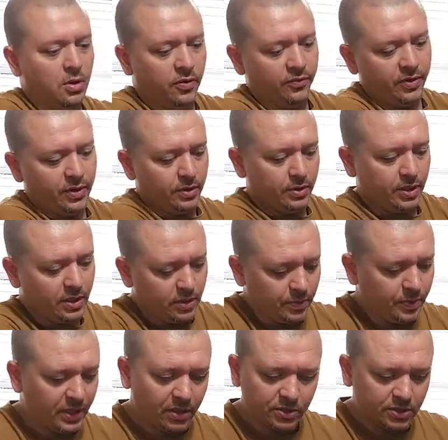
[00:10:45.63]
Over here in the other
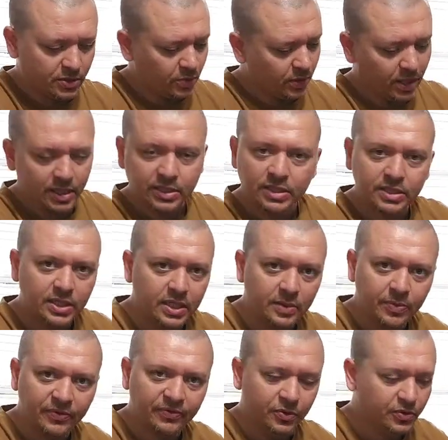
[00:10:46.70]
pouch is where I just
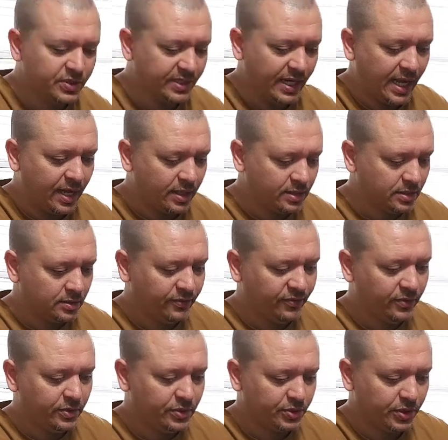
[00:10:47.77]
keep a few snacks
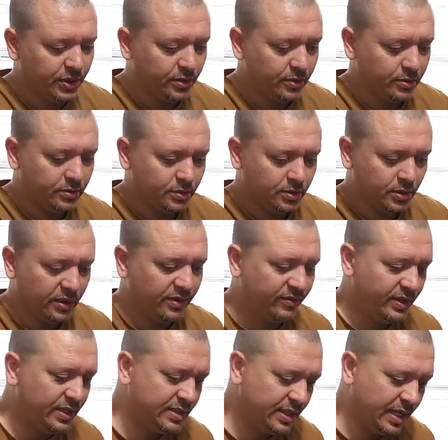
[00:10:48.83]
for the trail, so I
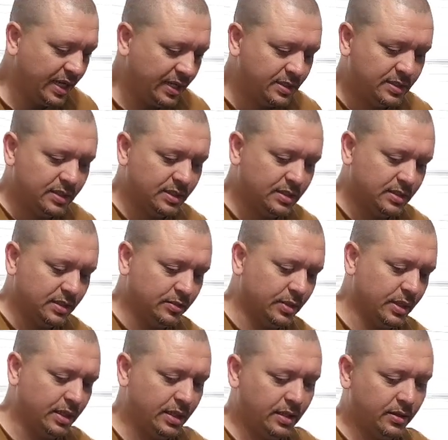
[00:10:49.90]
have easy access. And
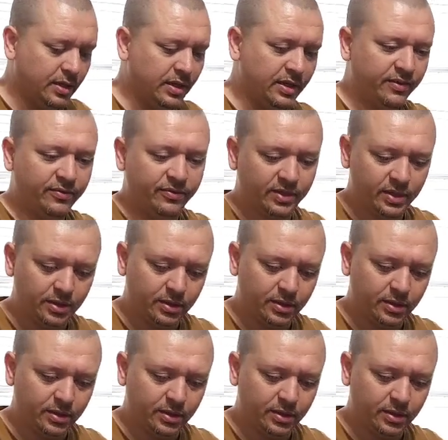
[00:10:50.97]
right now I have